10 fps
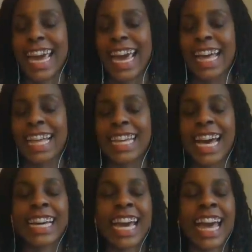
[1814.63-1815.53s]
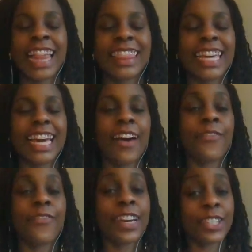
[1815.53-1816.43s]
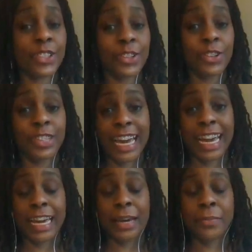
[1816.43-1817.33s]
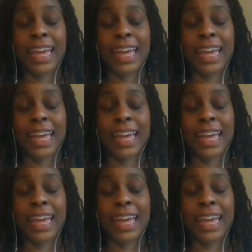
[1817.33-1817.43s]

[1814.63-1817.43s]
And again, the official name